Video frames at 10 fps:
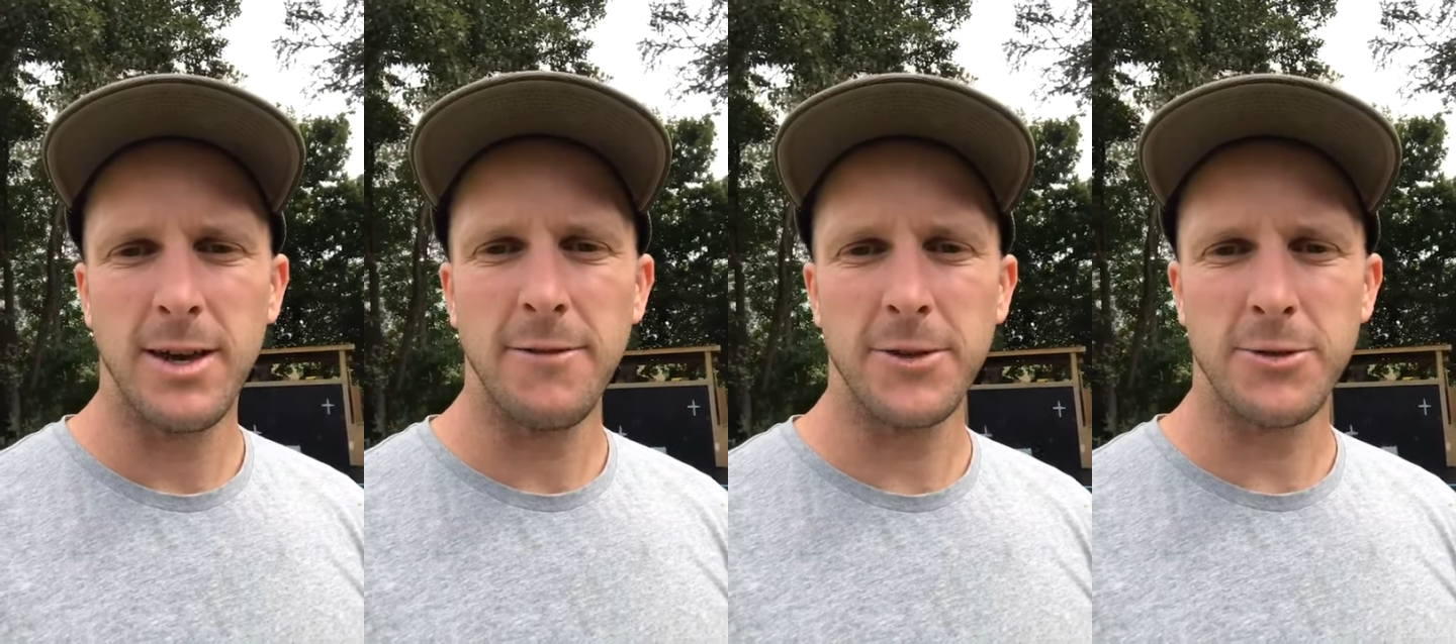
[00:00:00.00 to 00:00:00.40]

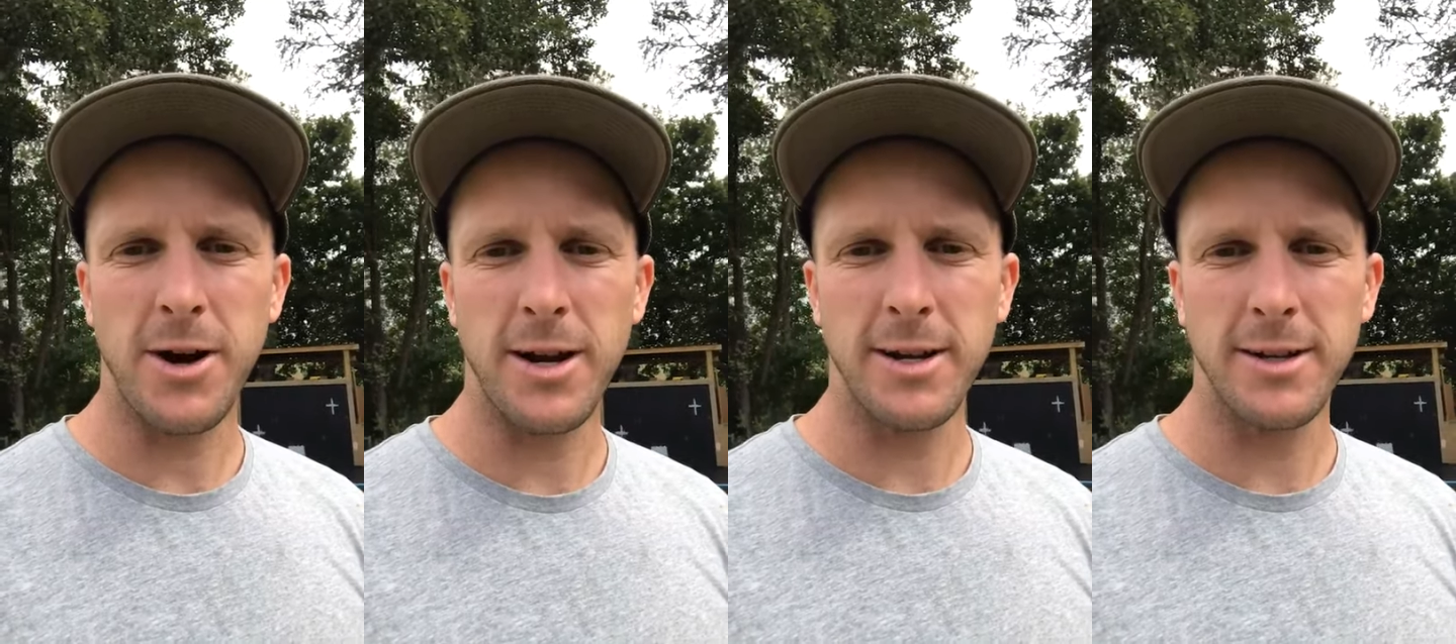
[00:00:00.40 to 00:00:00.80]
If it's
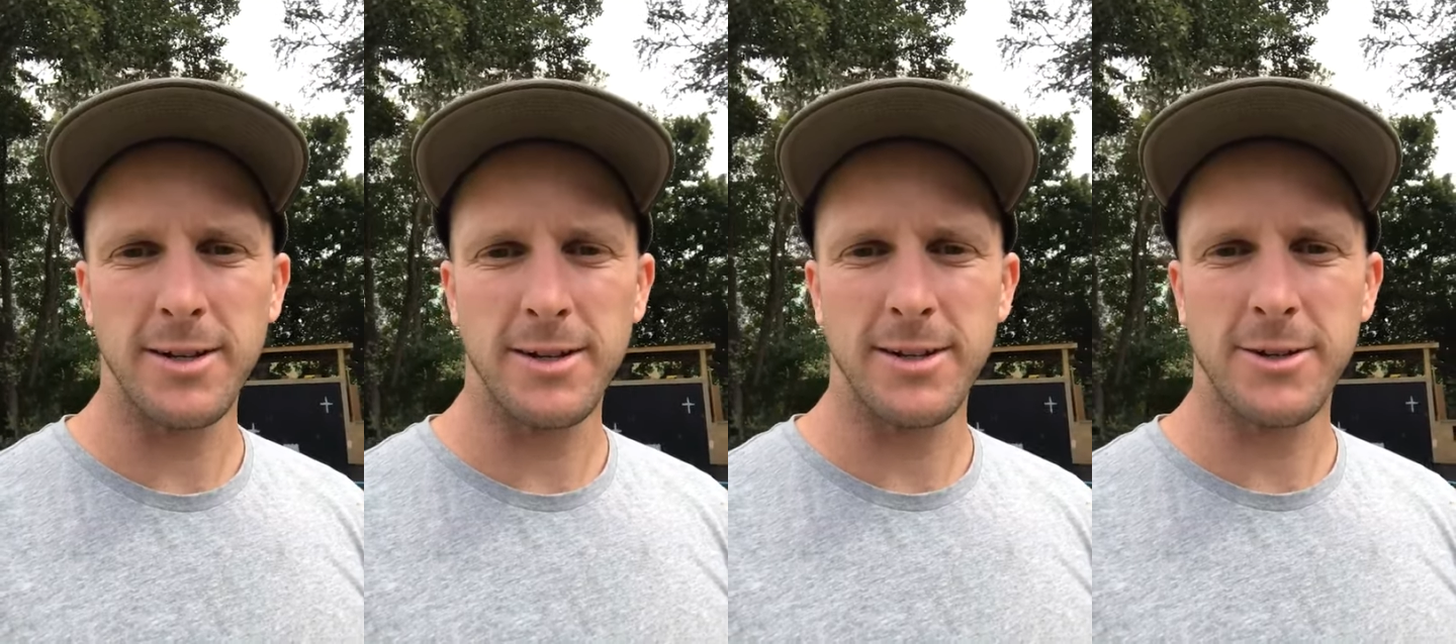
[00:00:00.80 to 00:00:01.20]
raining,
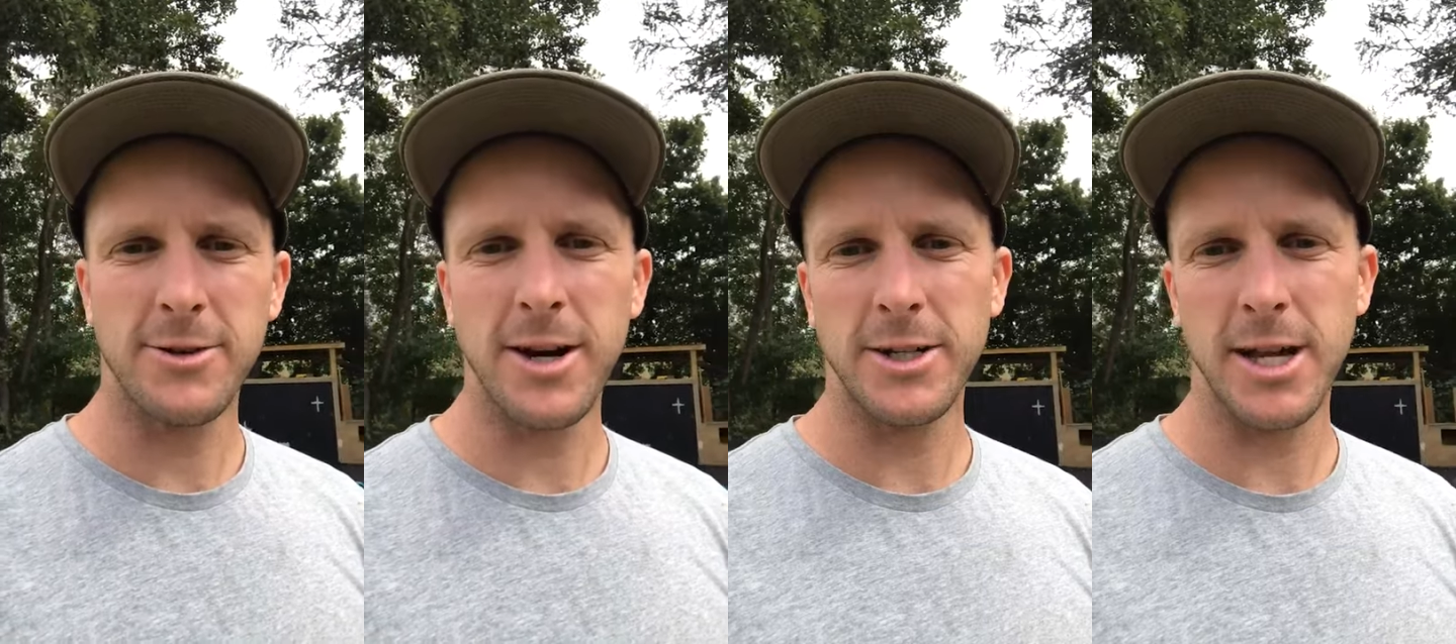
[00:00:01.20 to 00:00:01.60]

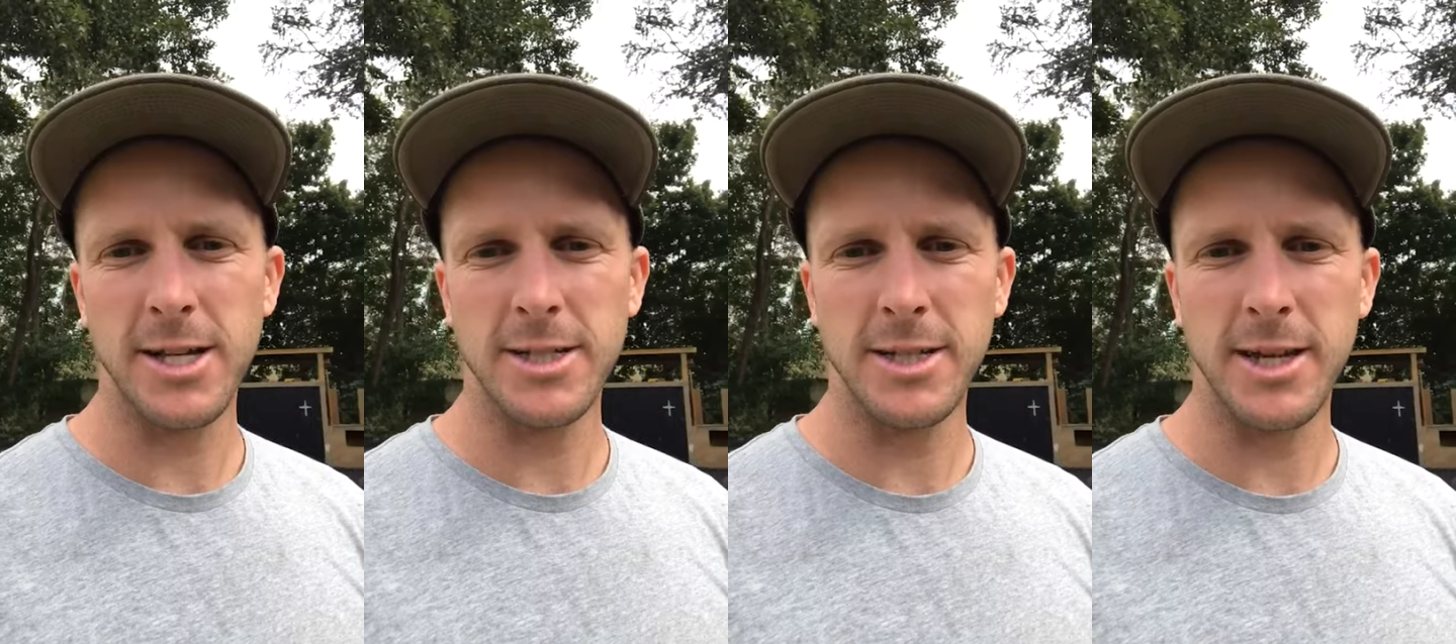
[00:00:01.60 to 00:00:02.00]
great
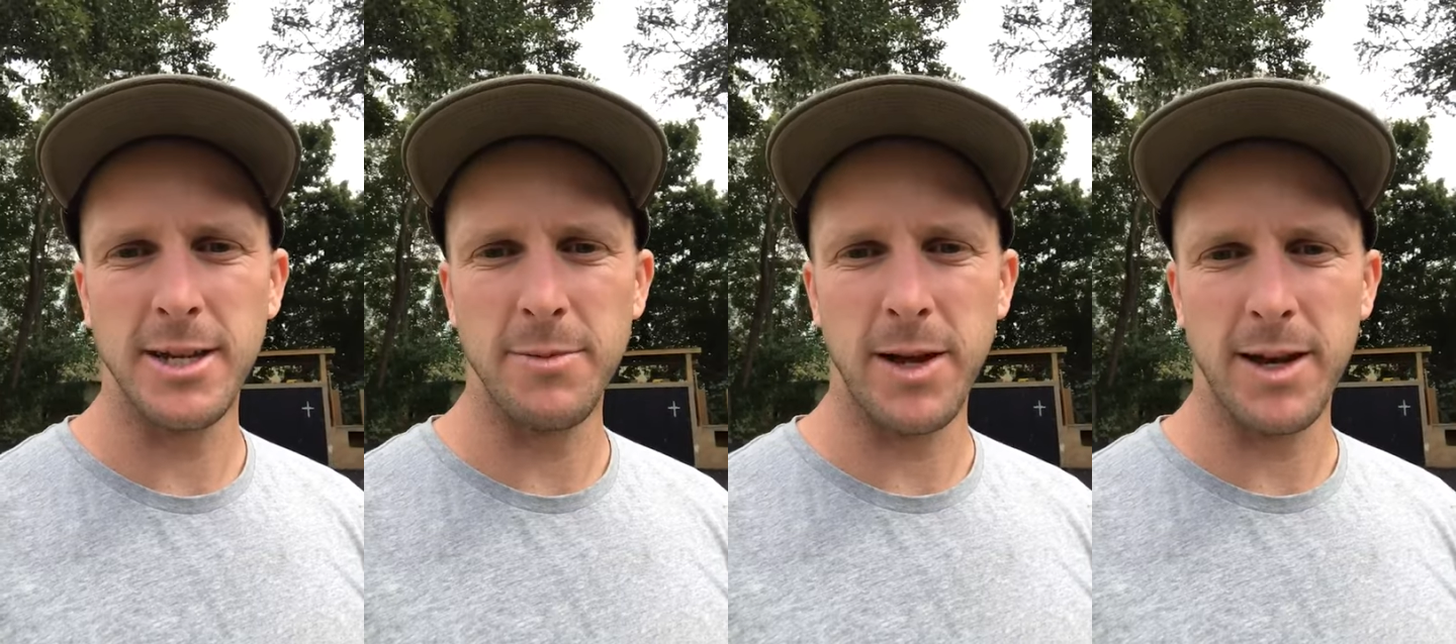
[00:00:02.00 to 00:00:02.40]
chance to get
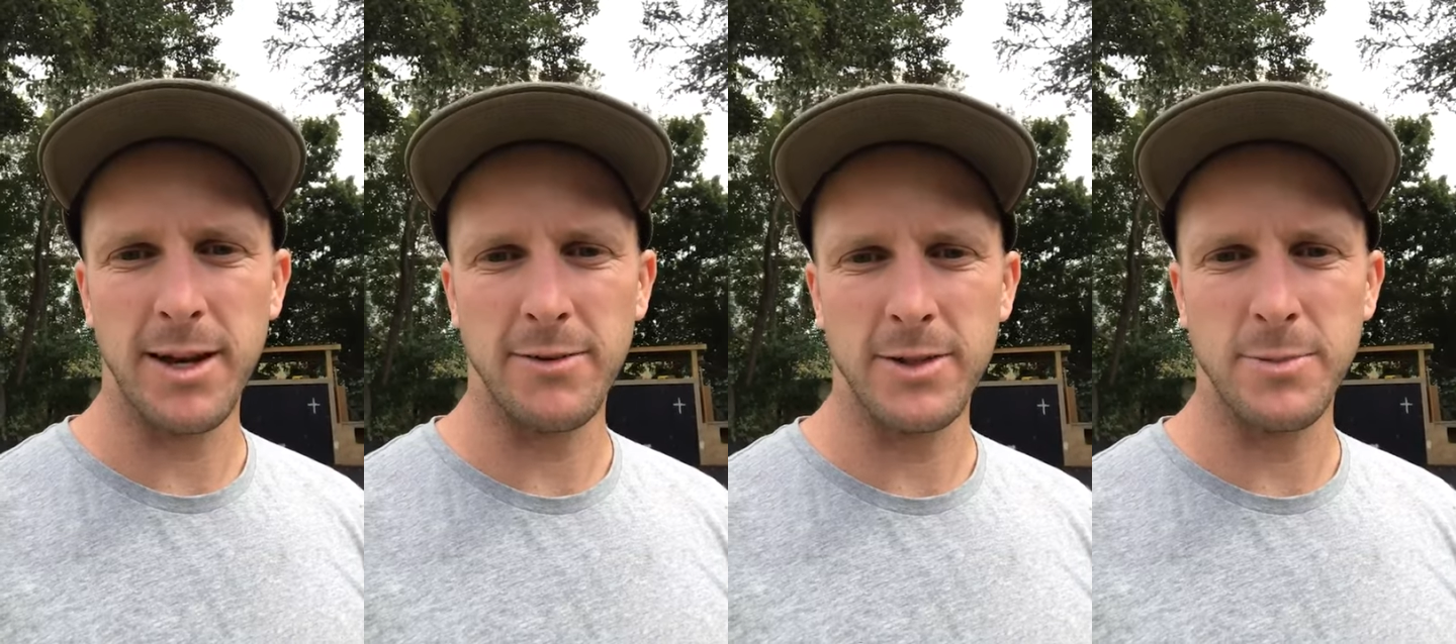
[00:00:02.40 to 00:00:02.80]
your bat
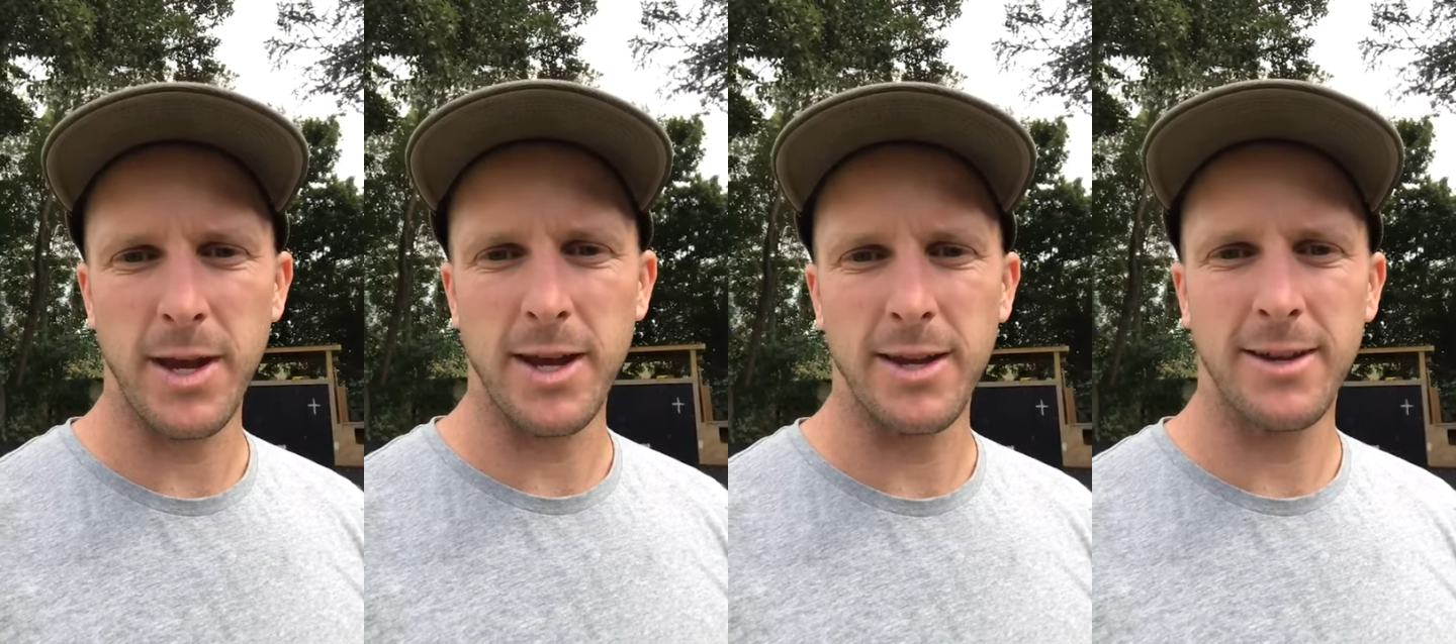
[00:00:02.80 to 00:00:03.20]
out of its
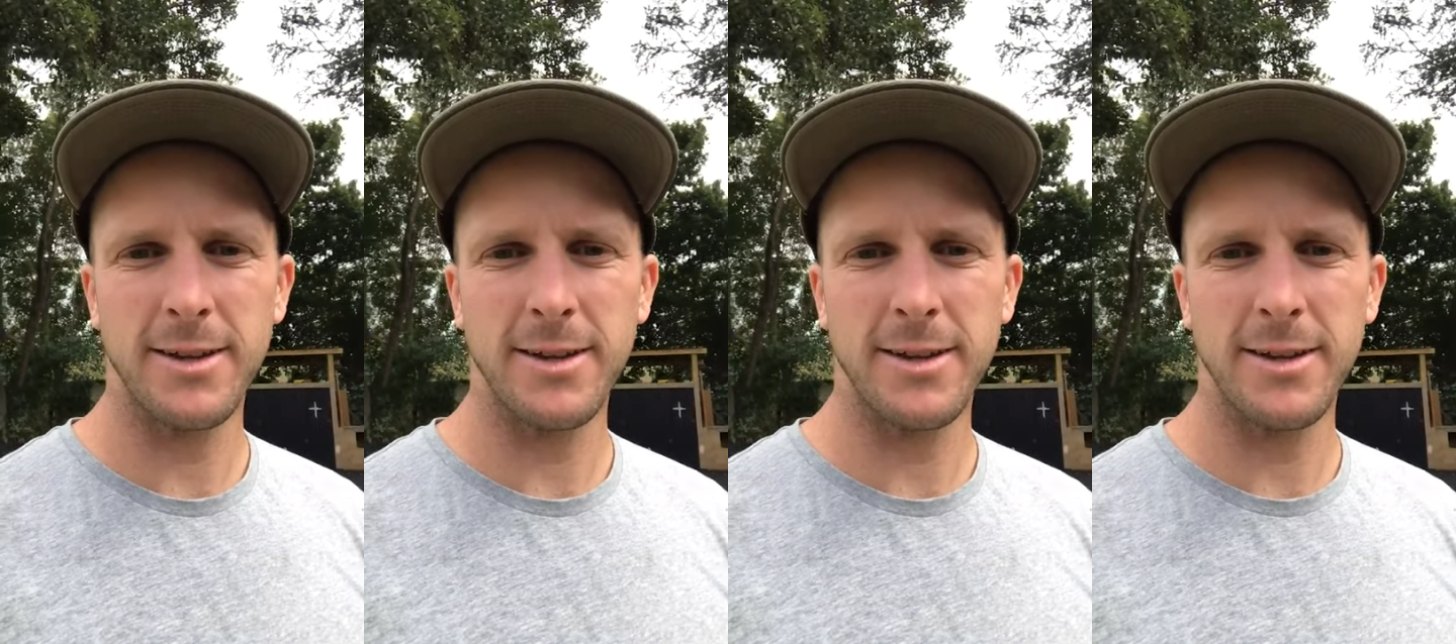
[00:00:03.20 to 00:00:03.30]
bag.